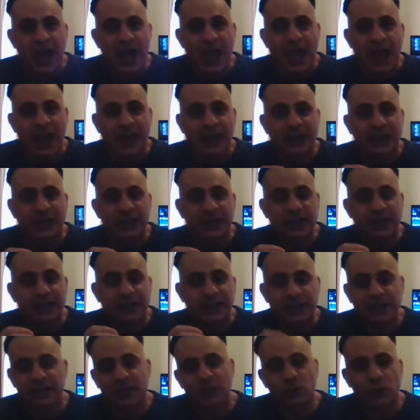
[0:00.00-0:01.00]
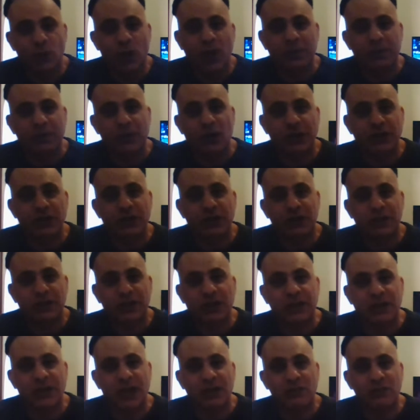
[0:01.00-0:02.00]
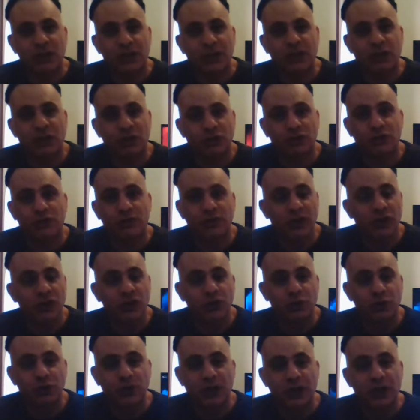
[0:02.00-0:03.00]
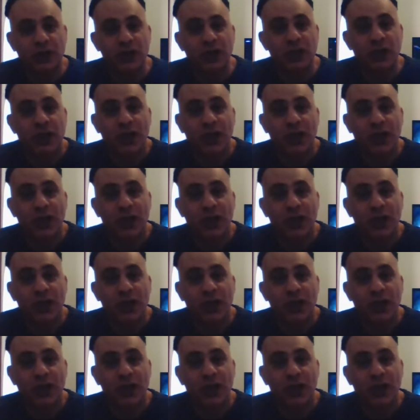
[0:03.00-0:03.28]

And this is what I'm going to say, something really controversial that